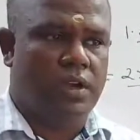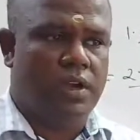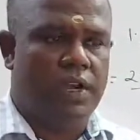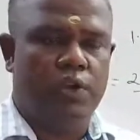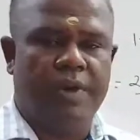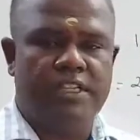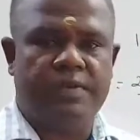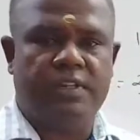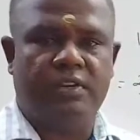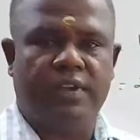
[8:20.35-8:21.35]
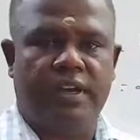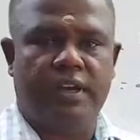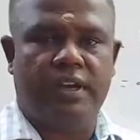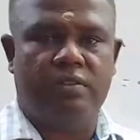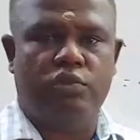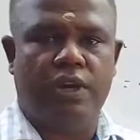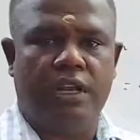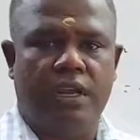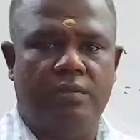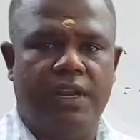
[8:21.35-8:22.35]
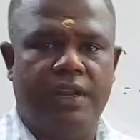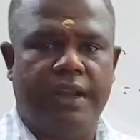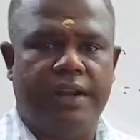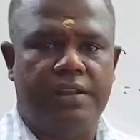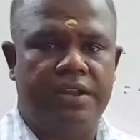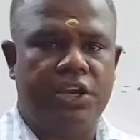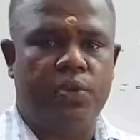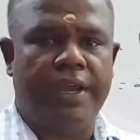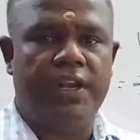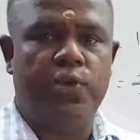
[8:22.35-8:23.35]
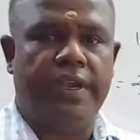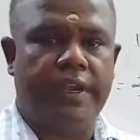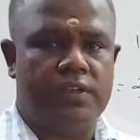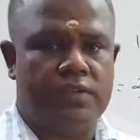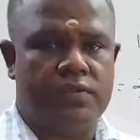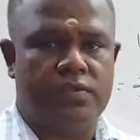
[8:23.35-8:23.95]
In Dumas method, we are converting complete nitrogen into N2 gas.